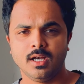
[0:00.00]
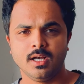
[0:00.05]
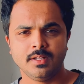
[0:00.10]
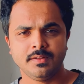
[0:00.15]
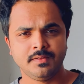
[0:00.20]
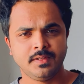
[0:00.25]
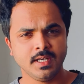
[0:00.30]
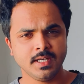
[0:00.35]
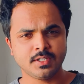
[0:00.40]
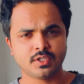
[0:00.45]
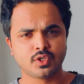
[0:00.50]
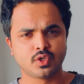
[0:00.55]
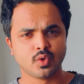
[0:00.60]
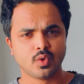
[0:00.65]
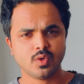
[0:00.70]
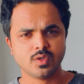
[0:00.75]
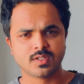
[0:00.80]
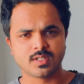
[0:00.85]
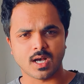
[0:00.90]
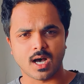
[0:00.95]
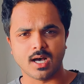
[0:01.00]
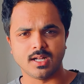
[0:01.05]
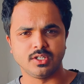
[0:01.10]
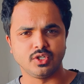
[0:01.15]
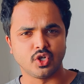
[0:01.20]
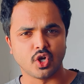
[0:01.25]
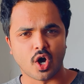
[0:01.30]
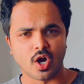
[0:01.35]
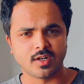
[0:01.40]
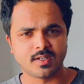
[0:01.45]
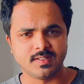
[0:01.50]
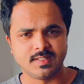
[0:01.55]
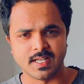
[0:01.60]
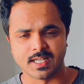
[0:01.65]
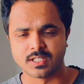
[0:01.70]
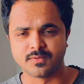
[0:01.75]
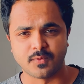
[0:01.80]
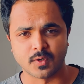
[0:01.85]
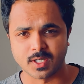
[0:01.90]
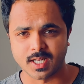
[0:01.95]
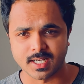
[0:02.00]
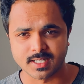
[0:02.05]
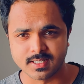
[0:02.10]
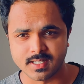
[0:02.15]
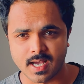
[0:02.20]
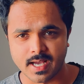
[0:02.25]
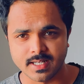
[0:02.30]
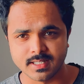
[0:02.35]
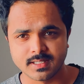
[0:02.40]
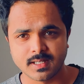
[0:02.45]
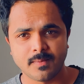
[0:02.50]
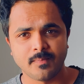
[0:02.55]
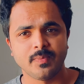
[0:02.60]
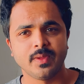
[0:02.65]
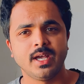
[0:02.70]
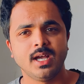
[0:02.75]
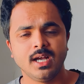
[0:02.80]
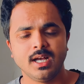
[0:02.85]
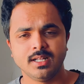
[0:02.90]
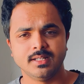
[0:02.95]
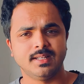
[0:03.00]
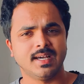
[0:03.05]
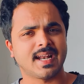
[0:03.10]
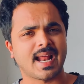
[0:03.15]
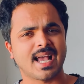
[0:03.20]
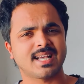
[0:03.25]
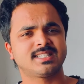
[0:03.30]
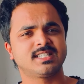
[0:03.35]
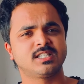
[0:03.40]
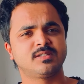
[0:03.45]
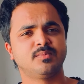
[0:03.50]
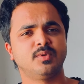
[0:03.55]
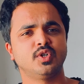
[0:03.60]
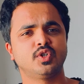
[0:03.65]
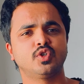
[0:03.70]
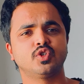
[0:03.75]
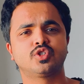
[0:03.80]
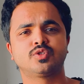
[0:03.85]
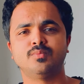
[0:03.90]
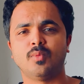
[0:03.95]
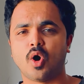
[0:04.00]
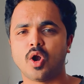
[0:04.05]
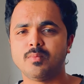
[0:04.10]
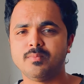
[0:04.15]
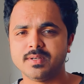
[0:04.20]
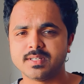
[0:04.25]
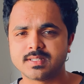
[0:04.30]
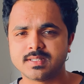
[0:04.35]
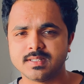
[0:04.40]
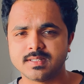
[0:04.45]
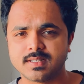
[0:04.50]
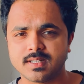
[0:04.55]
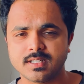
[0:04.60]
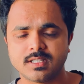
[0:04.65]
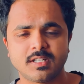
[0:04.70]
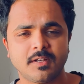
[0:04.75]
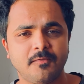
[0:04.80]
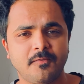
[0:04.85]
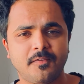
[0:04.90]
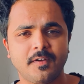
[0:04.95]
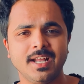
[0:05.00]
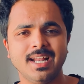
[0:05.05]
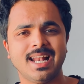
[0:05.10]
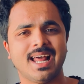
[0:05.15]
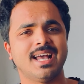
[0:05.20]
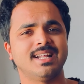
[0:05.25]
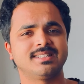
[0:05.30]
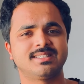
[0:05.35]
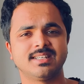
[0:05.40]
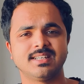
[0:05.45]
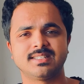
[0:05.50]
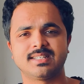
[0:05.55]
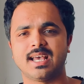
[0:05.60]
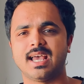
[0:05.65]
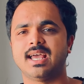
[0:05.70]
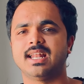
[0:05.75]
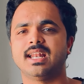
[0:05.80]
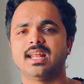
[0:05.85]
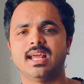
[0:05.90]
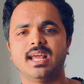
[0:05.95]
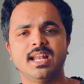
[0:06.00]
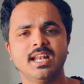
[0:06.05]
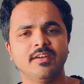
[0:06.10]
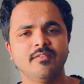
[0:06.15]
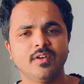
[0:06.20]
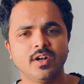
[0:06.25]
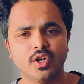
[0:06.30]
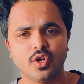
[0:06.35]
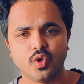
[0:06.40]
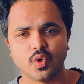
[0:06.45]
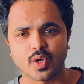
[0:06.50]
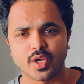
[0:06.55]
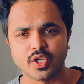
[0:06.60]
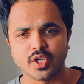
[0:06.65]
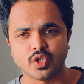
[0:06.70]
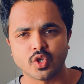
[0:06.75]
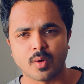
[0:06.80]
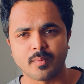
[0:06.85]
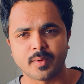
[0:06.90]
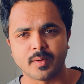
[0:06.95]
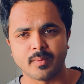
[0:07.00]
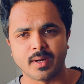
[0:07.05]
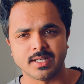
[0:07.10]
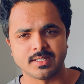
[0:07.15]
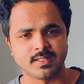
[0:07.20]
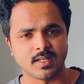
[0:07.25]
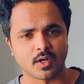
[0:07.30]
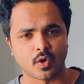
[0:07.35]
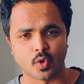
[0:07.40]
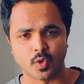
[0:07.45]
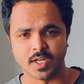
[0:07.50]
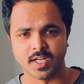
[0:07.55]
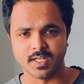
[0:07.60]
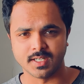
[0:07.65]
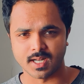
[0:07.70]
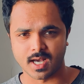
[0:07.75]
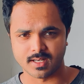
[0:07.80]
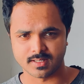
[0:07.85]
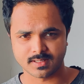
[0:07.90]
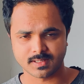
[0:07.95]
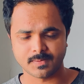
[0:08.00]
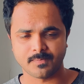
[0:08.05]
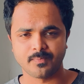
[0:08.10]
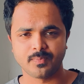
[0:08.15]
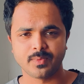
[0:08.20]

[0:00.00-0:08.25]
These tools are not just for tech giants. They're accessible to small businesses, freelancers, and anyone looking to optimize their routine tasks.